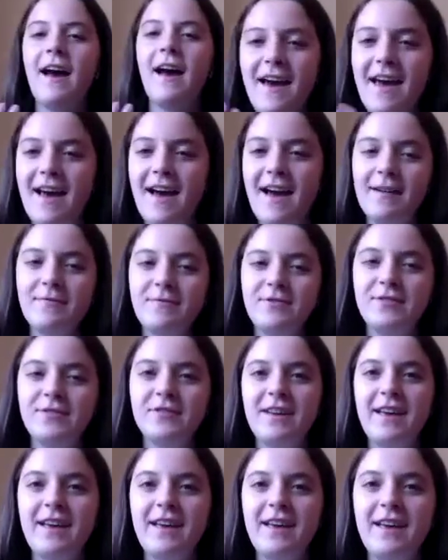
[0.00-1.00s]
Hi,
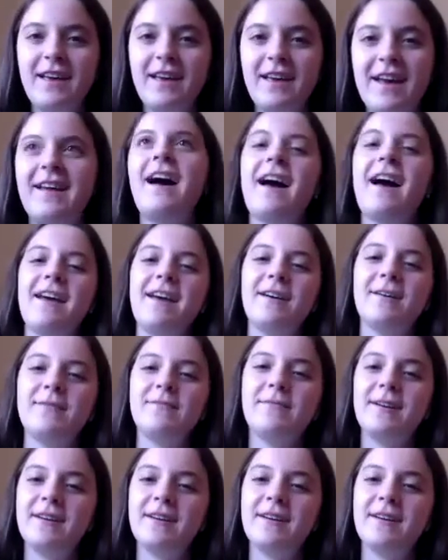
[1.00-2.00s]
I'm Julianna. I
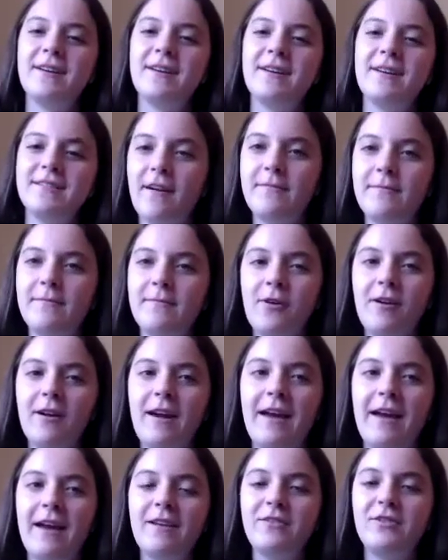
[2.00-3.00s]
am a
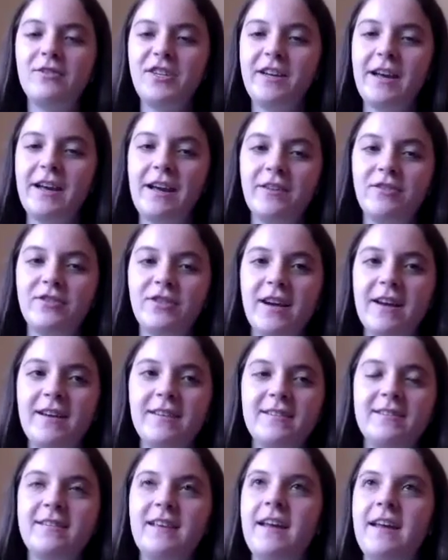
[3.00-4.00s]
sophomore at
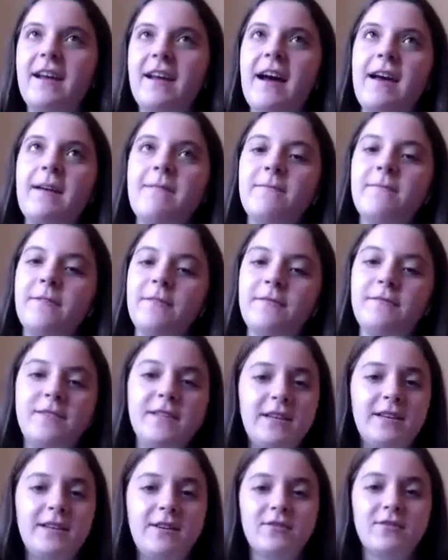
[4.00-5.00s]
GHS and I am
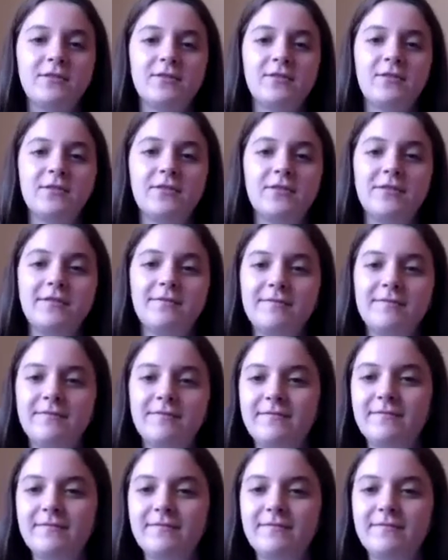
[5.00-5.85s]
15 years old.